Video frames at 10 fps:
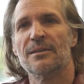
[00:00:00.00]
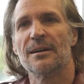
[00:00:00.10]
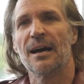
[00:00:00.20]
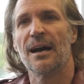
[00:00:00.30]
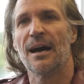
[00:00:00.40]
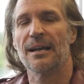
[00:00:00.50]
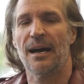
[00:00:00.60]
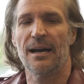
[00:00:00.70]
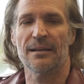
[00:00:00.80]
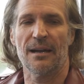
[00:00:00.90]

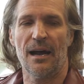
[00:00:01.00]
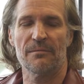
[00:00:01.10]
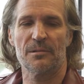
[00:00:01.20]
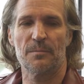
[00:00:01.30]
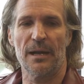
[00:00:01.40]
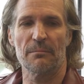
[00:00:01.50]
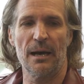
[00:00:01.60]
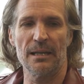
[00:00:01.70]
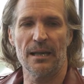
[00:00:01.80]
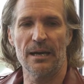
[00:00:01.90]
I've spent
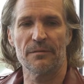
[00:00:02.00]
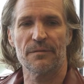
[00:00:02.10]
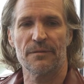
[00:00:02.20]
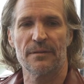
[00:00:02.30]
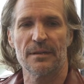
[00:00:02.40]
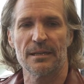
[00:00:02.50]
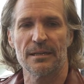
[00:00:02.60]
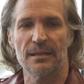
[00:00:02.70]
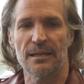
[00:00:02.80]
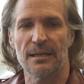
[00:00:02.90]
my life
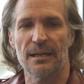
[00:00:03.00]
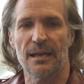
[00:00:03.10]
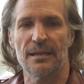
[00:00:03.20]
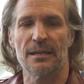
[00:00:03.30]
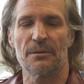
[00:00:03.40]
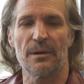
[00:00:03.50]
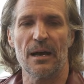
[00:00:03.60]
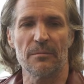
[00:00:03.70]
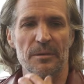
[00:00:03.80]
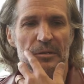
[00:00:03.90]
in and
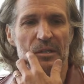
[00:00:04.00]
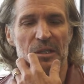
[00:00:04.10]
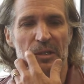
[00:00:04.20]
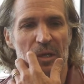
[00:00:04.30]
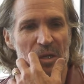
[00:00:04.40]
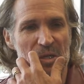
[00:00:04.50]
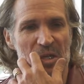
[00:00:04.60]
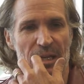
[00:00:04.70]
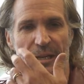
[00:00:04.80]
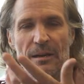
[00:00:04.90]
around
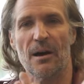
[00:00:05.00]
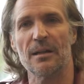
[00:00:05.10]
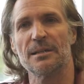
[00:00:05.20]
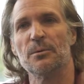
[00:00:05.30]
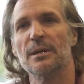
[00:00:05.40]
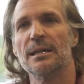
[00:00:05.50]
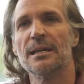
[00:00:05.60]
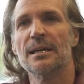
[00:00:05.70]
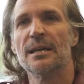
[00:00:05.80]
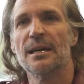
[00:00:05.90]
musicians in
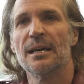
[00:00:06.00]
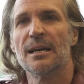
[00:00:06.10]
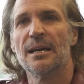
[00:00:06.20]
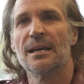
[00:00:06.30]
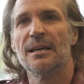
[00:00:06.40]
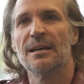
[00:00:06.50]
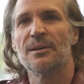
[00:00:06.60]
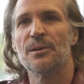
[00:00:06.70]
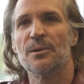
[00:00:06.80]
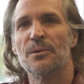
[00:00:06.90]
Hollywood
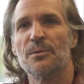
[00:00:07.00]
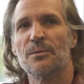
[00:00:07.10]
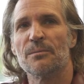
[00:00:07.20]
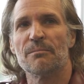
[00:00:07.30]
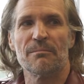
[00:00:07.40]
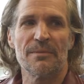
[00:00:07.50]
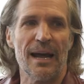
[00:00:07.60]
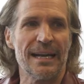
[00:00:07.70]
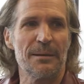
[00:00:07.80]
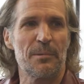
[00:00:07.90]
who
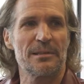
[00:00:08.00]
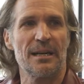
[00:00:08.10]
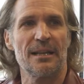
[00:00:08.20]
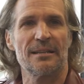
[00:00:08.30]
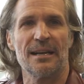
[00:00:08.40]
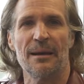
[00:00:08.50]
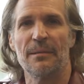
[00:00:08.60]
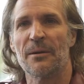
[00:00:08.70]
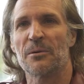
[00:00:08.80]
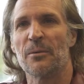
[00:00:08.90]
90% of the time
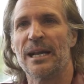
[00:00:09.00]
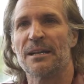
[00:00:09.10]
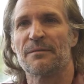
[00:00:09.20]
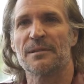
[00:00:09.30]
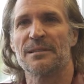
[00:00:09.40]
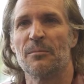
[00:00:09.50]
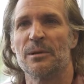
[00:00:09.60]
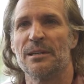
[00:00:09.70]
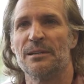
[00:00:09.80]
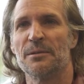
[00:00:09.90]
they were waiting for
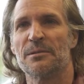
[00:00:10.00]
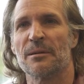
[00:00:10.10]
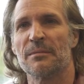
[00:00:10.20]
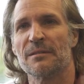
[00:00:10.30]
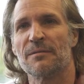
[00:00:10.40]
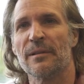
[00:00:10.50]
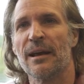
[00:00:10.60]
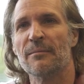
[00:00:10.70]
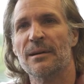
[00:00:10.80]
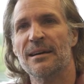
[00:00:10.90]
someone to do something for them.